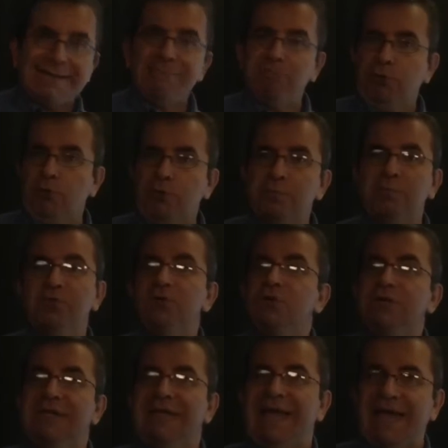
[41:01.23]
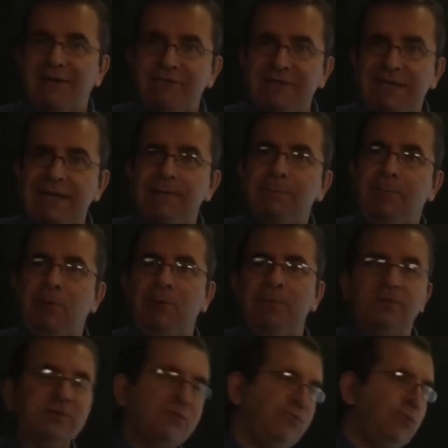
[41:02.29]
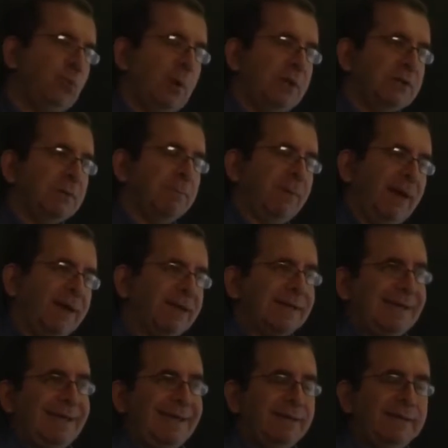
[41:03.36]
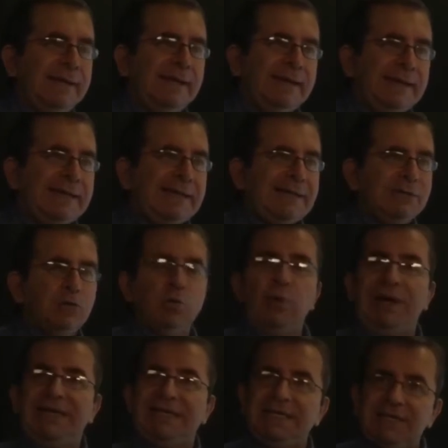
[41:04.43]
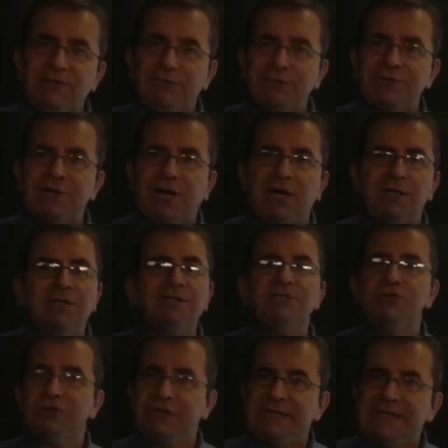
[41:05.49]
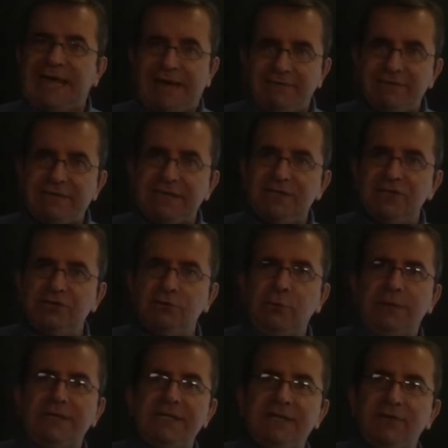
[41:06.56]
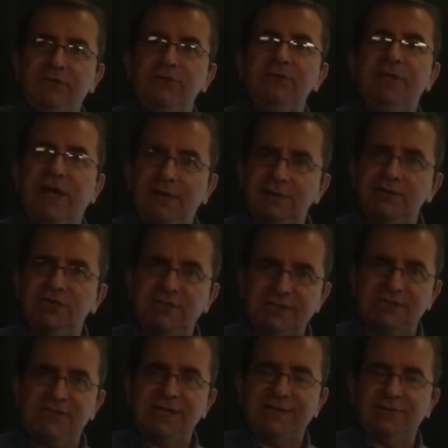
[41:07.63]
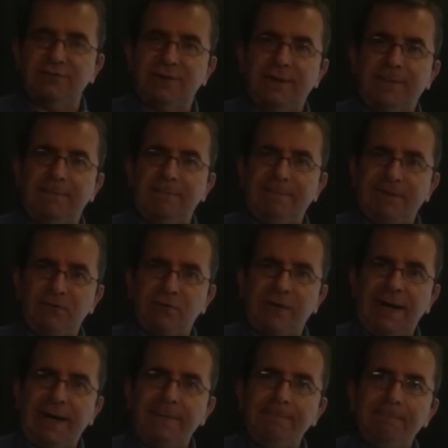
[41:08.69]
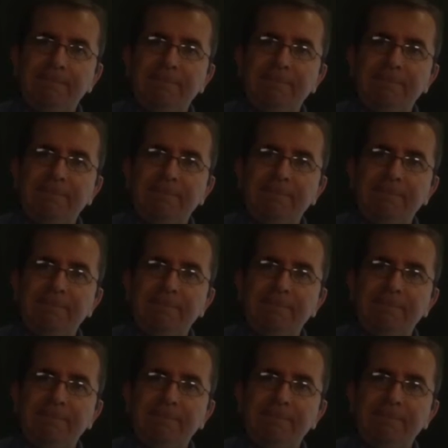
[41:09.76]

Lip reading: in purple, you can have it in purple. If you want the product in 20 different colors, you can have it in 20 different colors, etc. Okay,